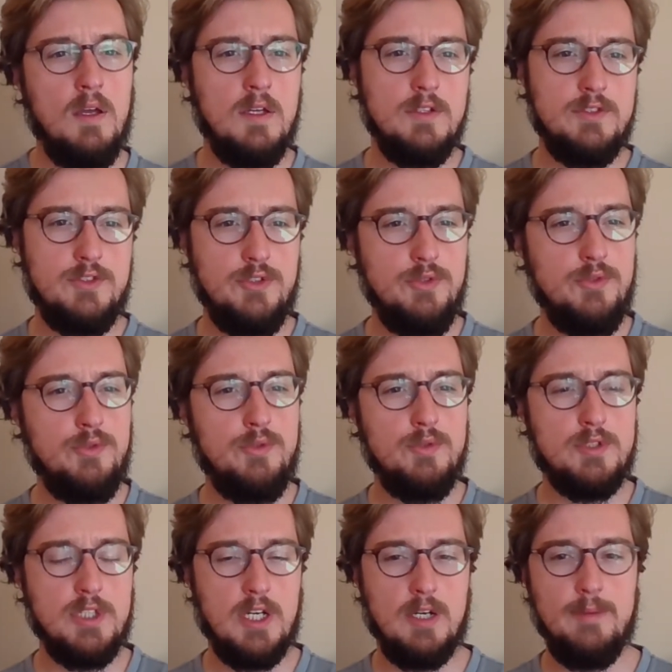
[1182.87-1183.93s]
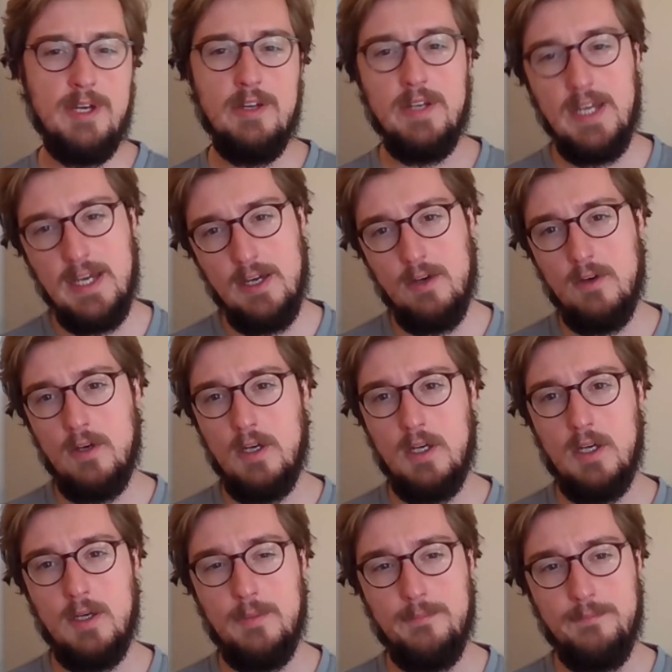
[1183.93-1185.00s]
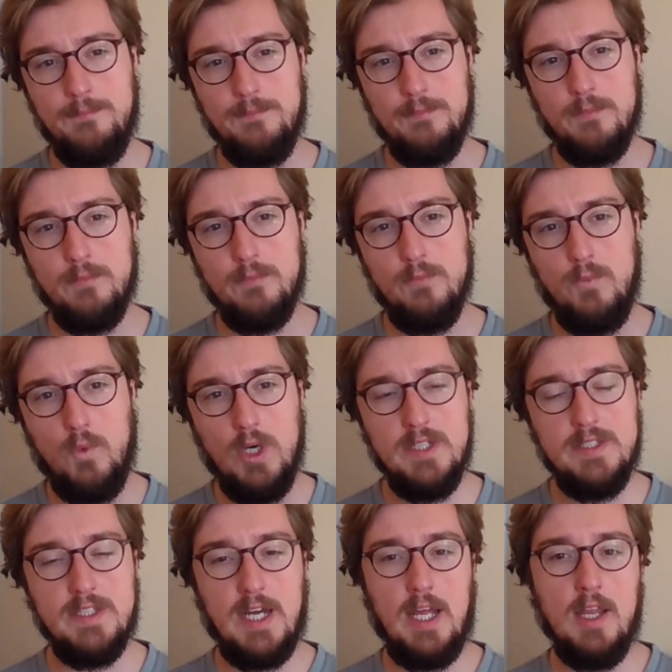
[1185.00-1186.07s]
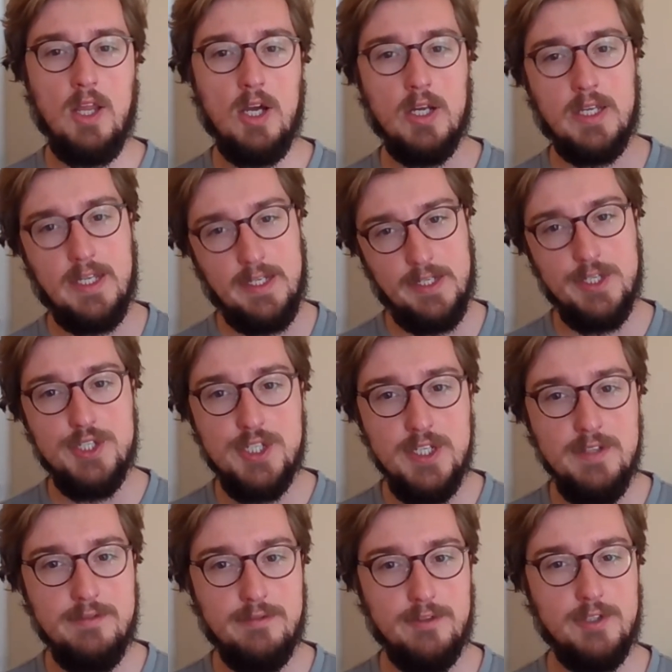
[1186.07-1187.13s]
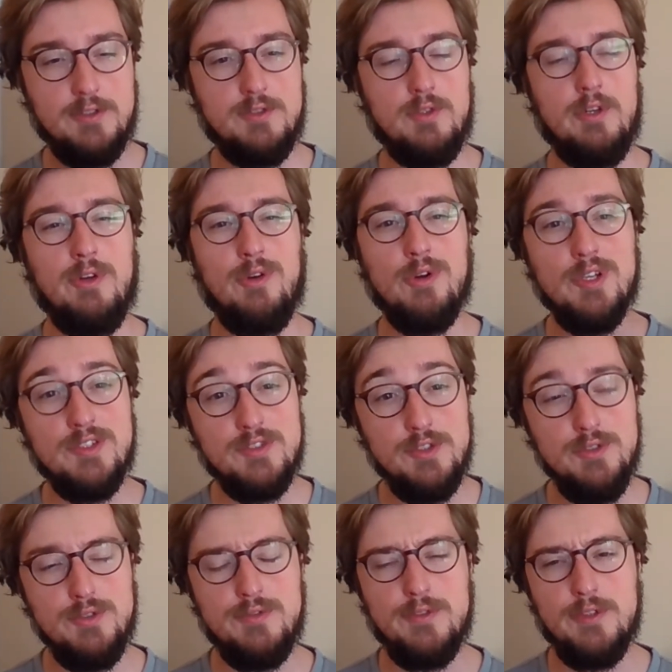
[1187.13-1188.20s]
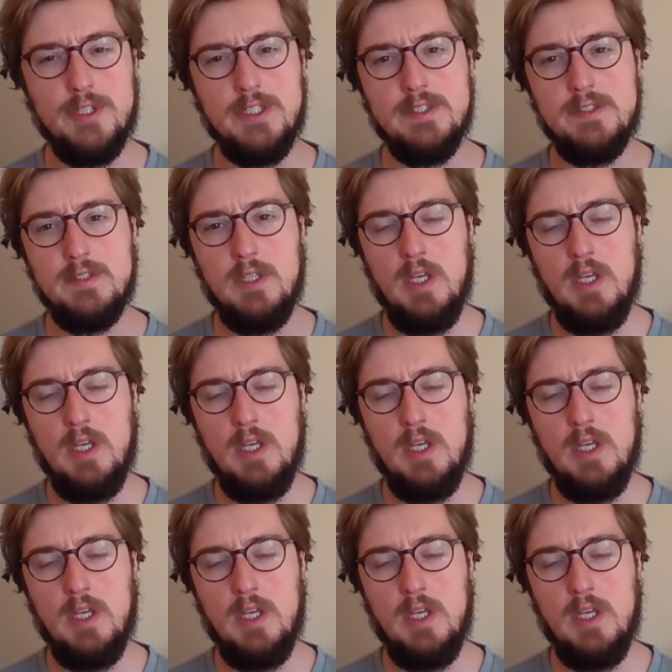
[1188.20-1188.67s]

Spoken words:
To talk about now what dialogue can achieve for a story or its usefulness,